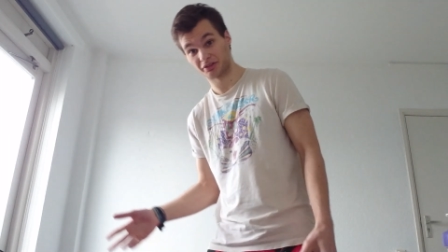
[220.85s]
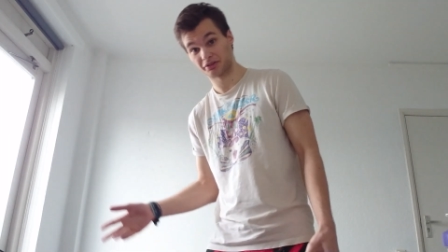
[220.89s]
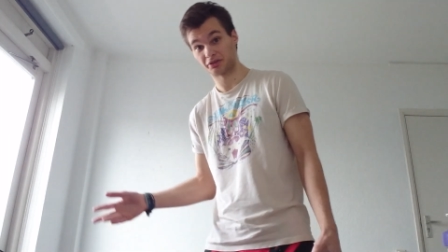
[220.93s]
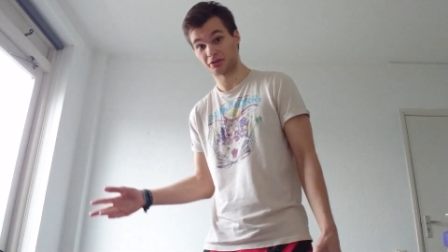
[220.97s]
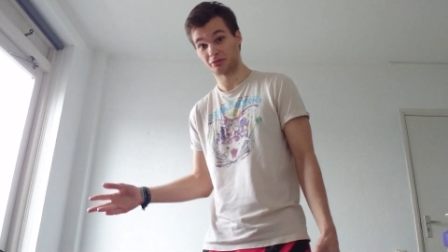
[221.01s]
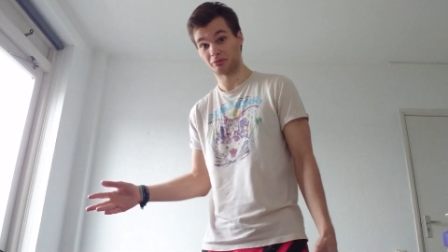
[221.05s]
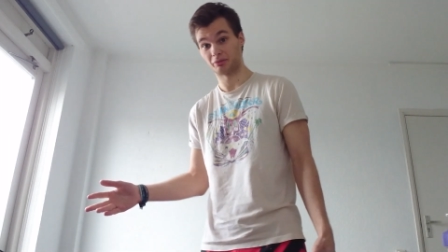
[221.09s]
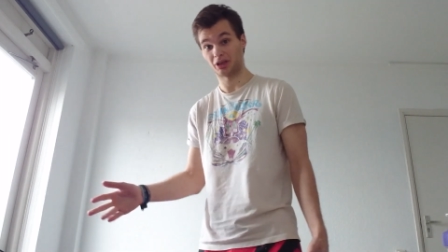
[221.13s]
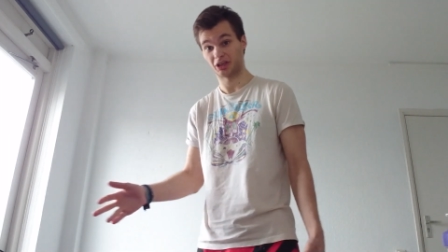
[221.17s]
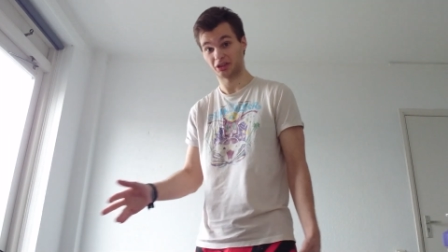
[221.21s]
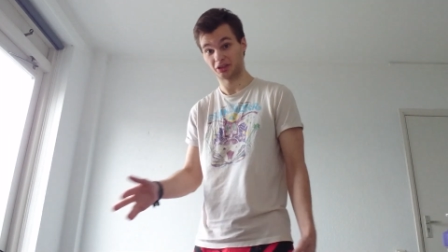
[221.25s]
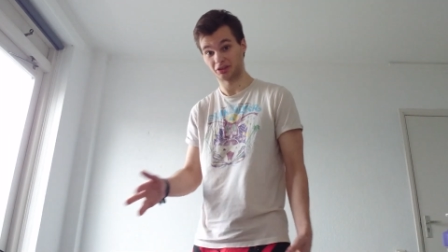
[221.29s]
to
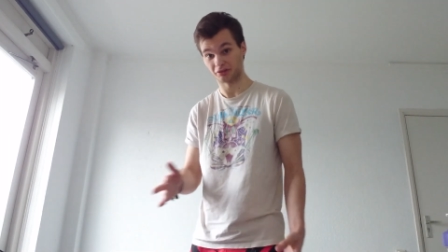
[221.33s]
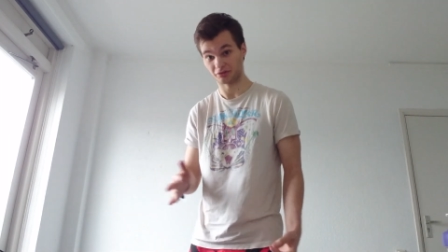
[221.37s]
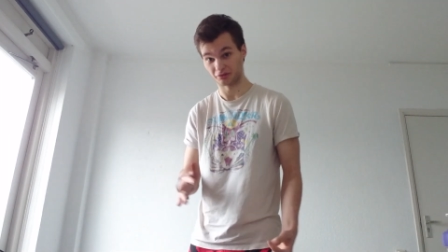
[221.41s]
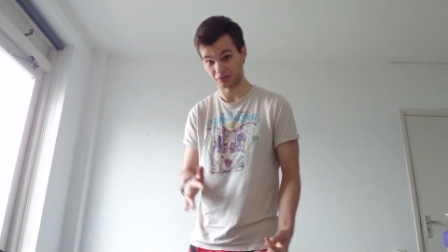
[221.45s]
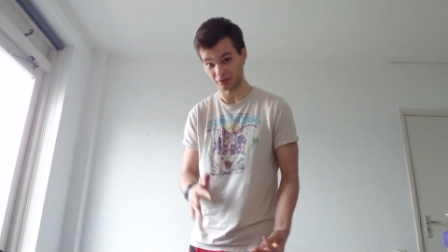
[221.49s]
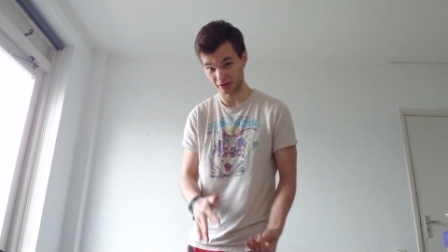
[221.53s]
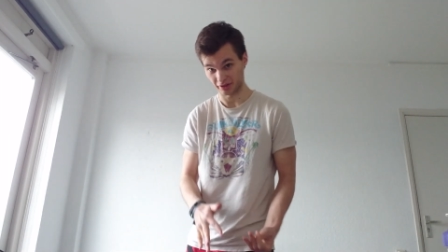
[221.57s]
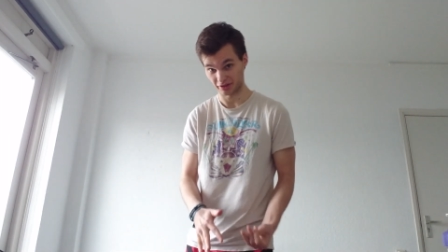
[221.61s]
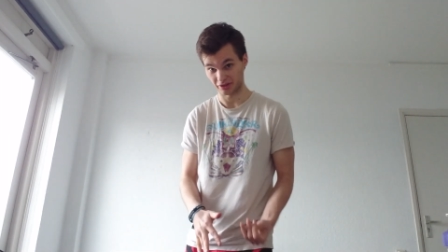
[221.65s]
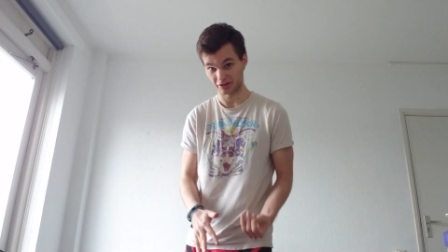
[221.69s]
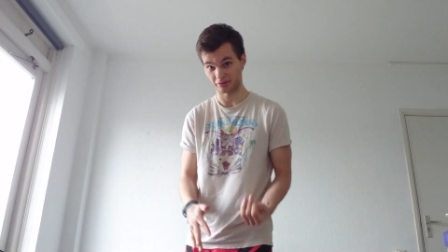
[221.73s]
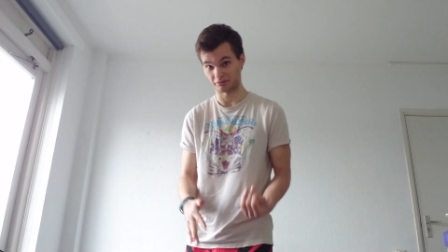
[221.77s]
make the
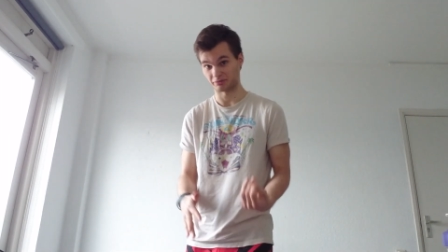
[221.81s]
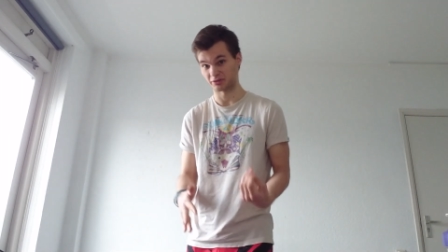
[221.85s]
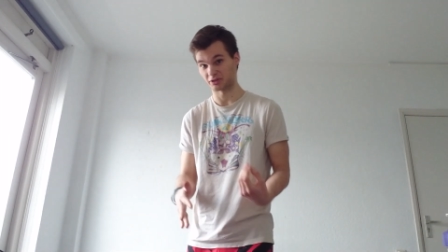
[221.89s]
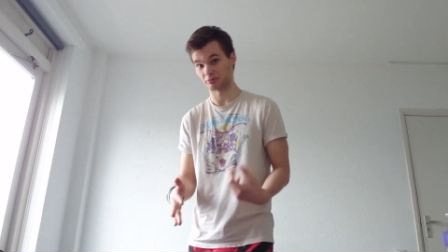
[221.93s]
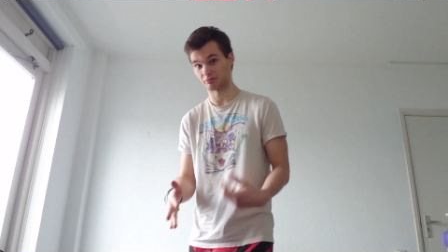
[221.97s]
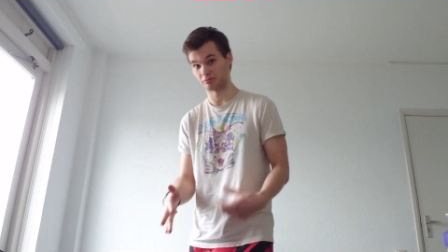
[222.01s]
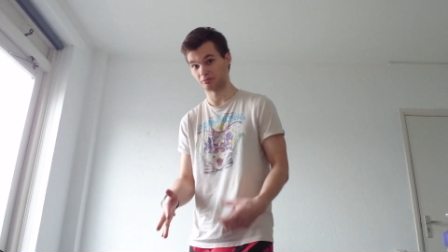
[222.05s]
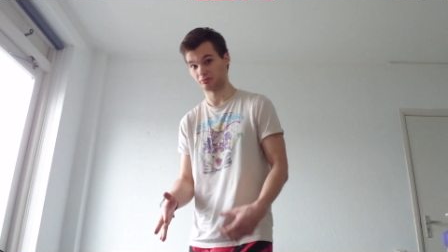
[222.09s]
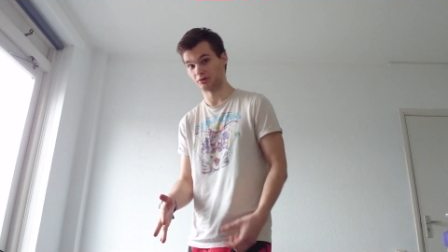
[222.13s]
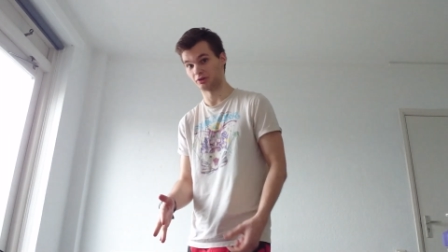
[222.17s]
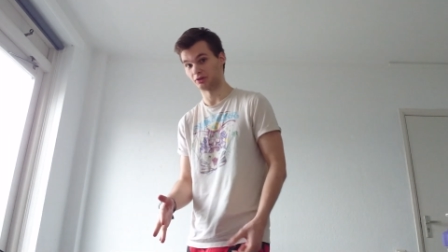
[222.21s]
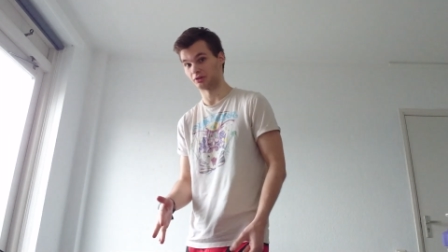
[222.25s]
triceps
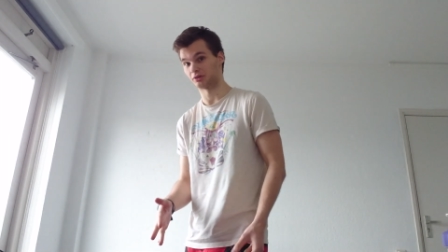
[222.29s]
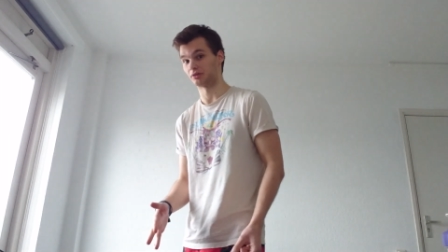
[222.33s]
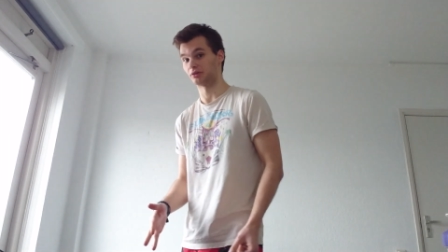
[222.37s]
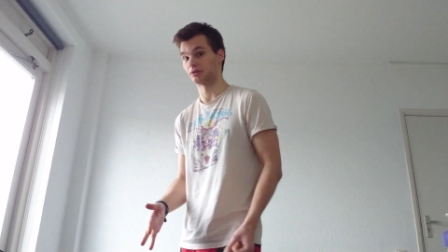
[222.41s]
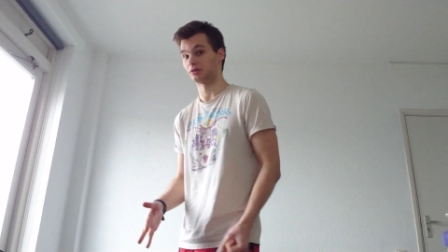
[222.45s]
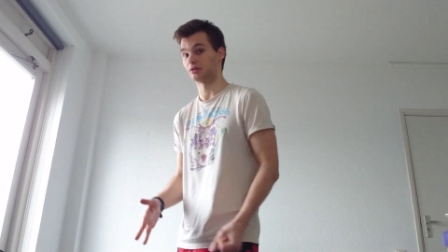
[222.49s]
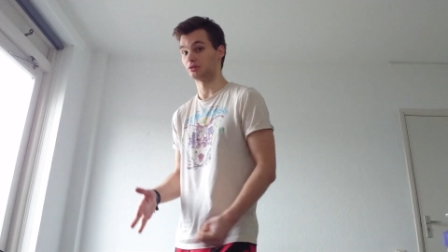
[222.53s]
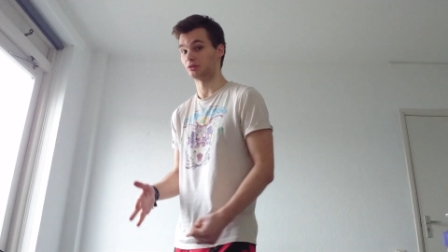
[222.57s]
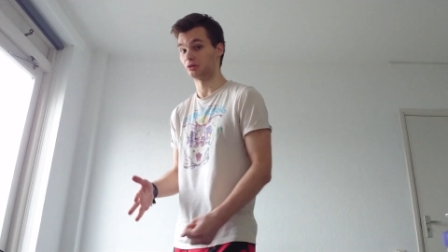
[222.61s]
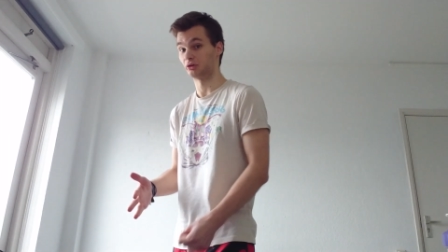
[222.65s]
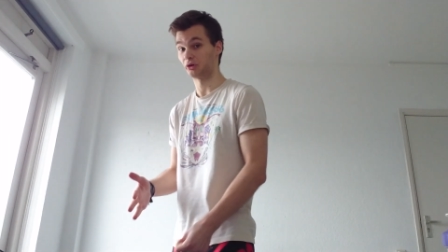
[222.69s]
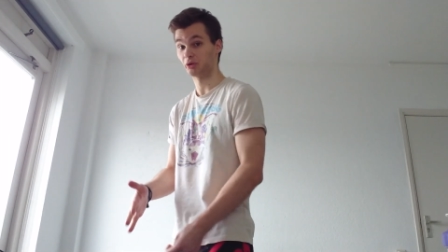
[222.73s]

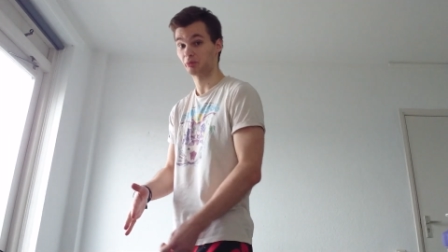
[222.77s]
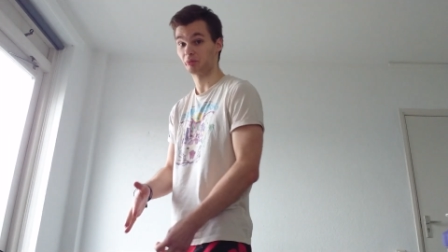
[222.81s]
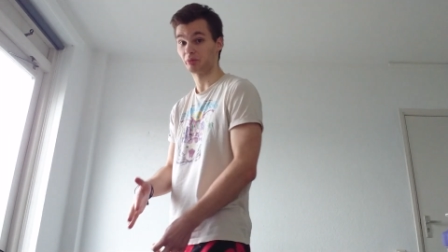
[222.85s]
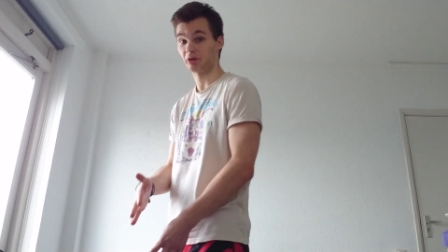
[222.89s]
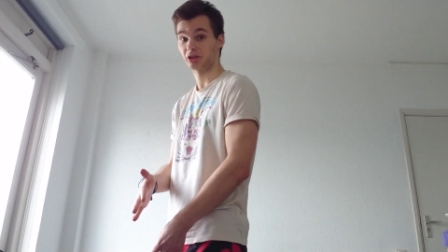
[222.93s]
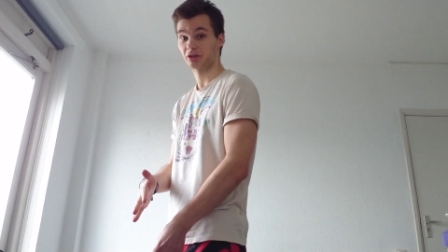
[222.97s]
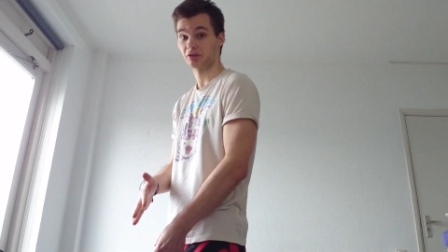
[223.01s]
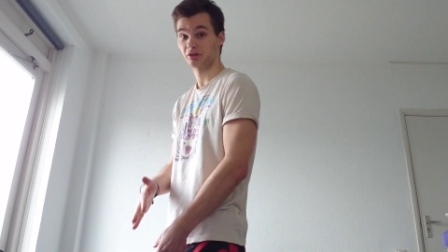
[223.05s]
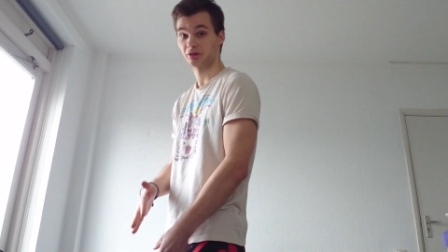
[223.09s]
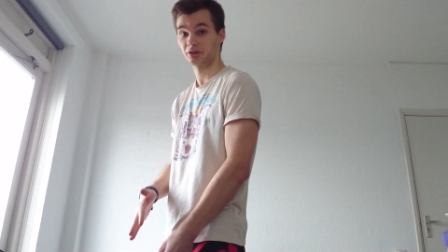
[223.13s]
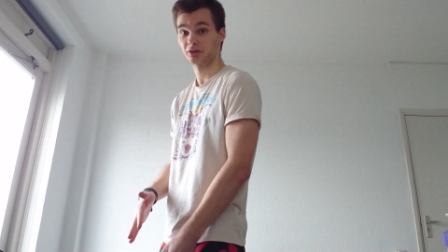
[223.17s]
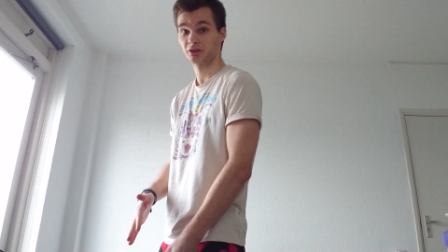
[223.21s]
look
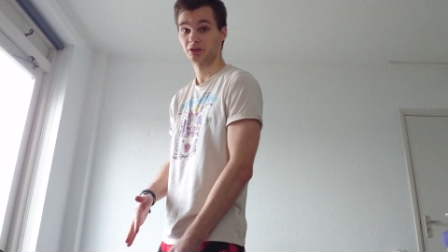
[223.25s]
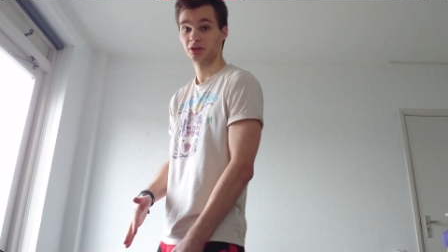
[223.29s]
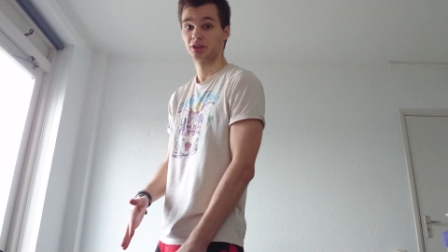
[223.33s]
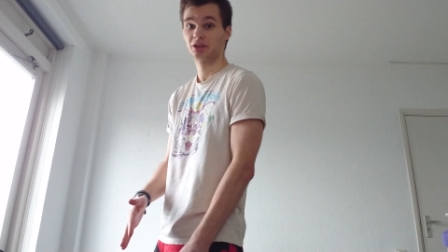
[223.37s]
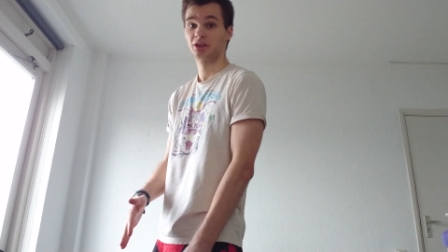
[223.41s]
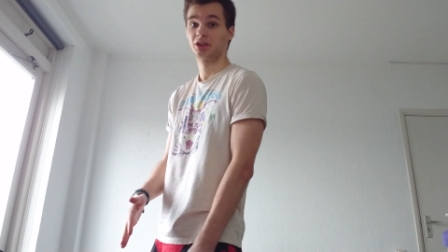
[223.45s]
bigger,